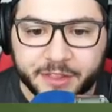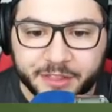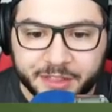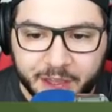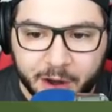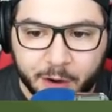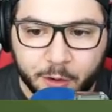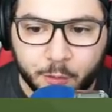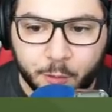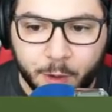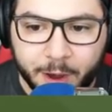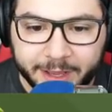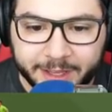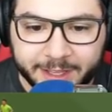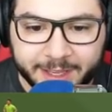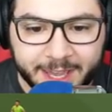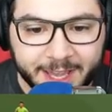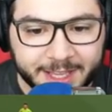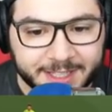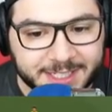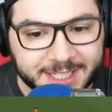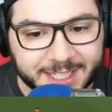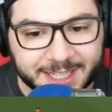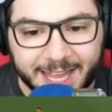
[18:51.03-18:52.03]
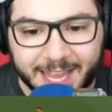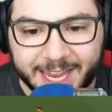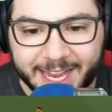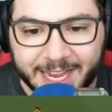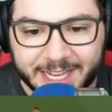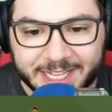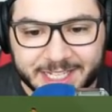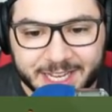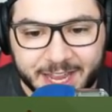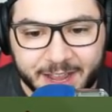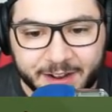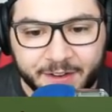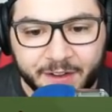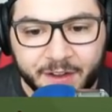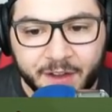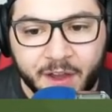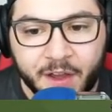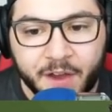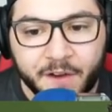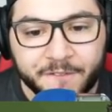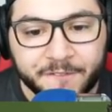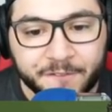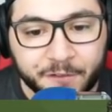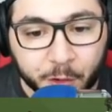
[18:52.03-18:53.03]
their white kits. And like I said,
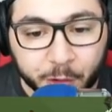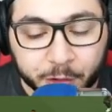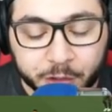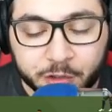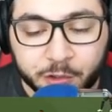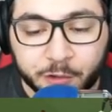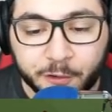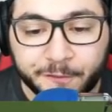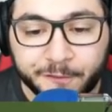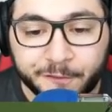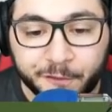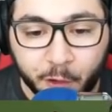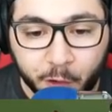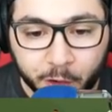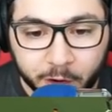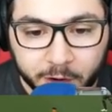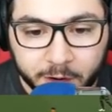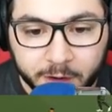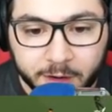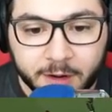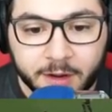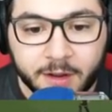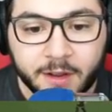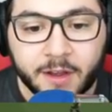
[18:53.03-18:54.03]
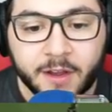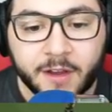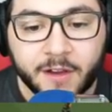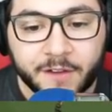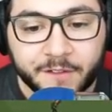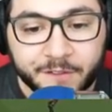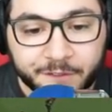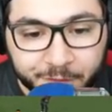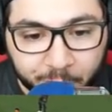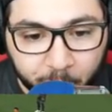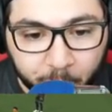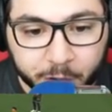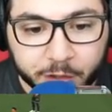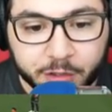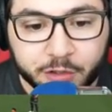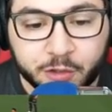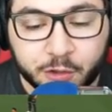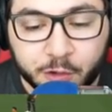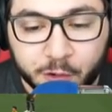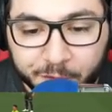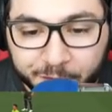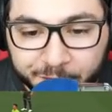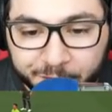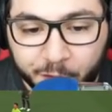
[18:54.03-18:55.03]
four two four. four
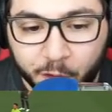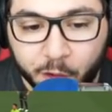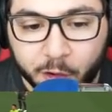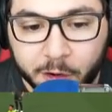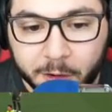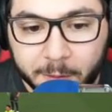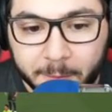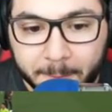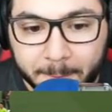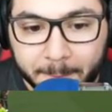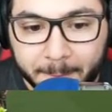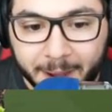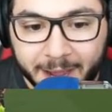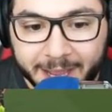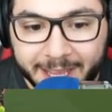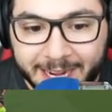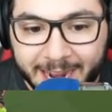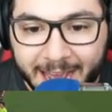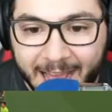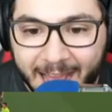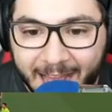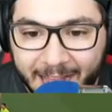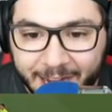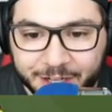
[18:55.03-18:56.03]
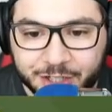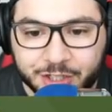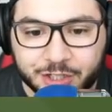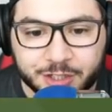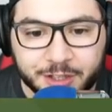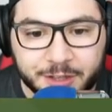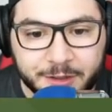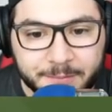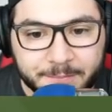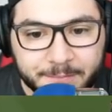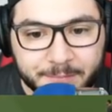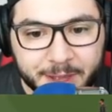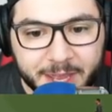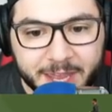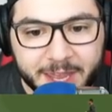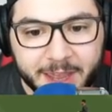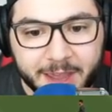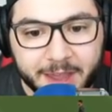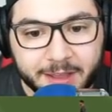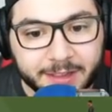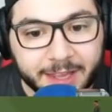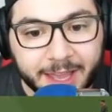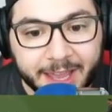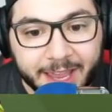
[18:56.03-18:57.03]
two four might actually be
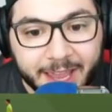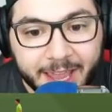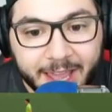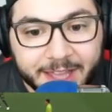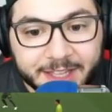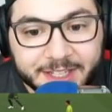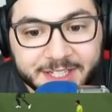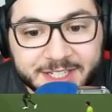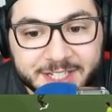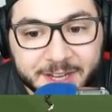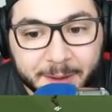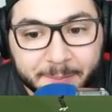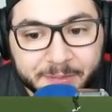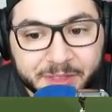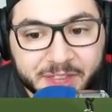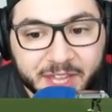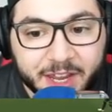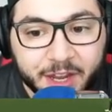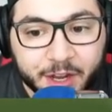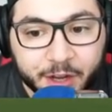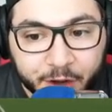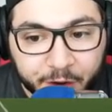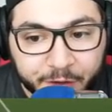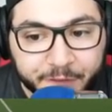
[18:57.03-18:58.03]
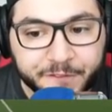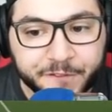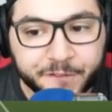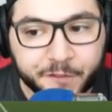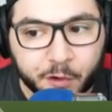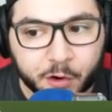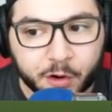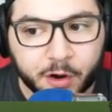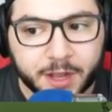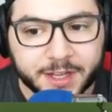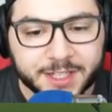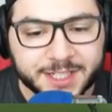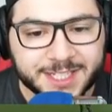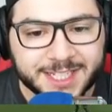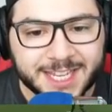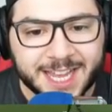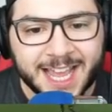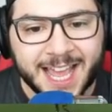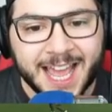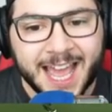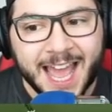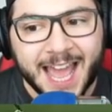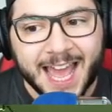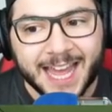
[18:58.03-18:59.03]
like something good for us.
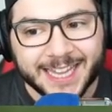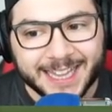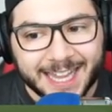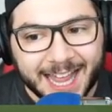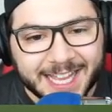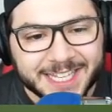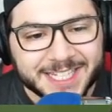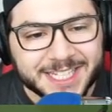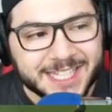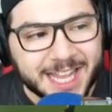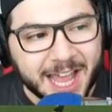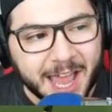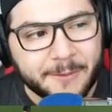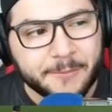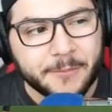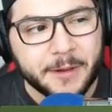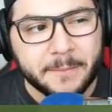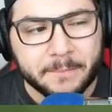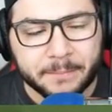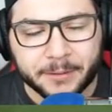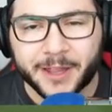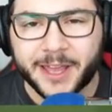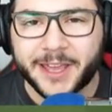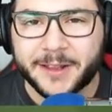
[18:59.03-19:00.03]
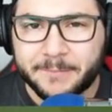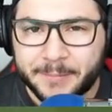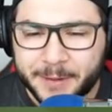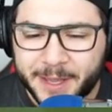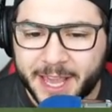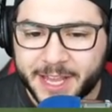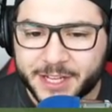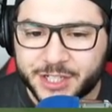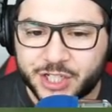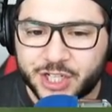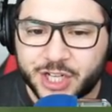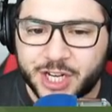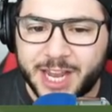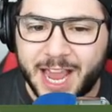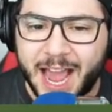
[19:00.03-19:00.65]
And last time we played P S G,